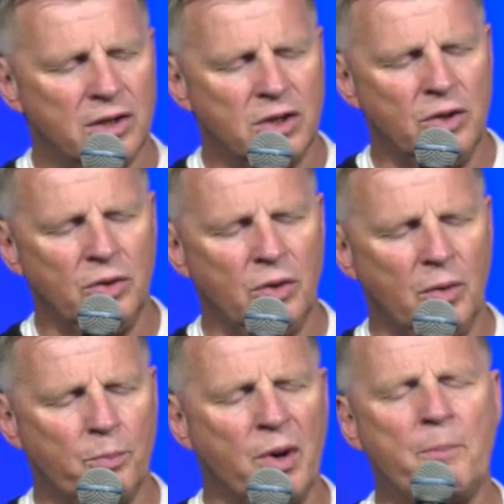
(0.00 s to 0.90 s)
to
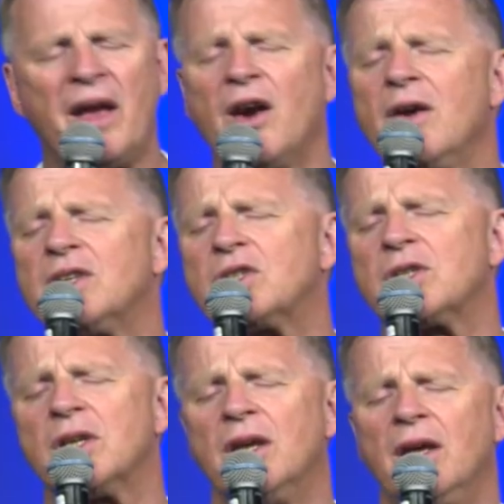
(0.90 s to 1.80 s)
prepare
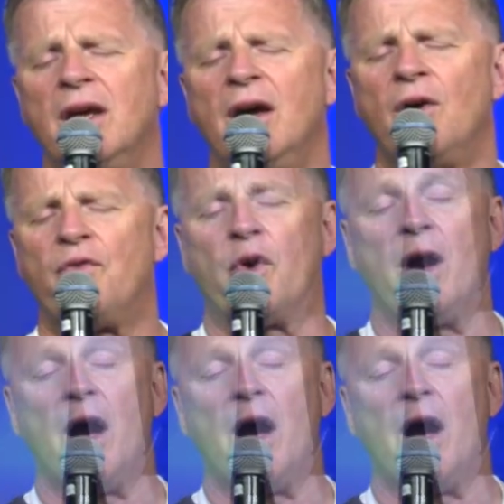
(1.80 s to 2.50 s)
us for